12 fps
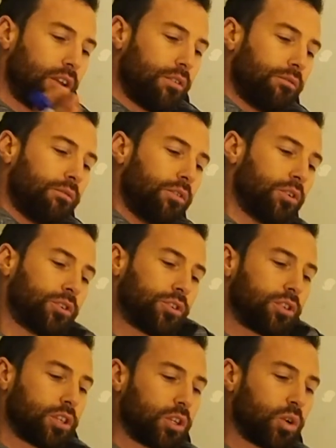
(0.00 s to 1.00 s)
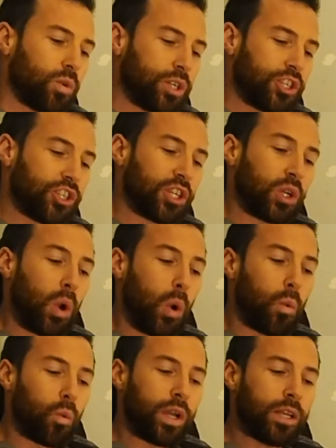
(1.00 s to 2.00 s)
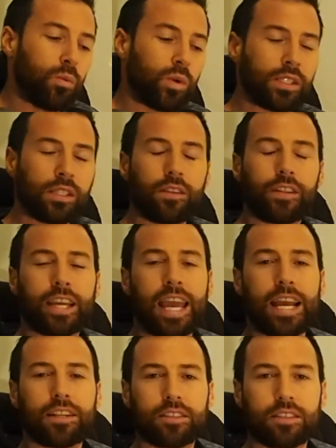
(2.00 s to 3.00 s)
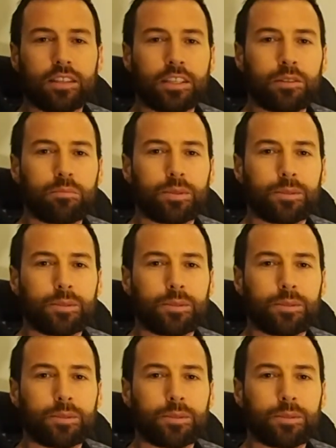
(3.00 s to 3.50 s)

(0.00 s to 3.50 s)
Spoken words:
First question, when will the cat sleep?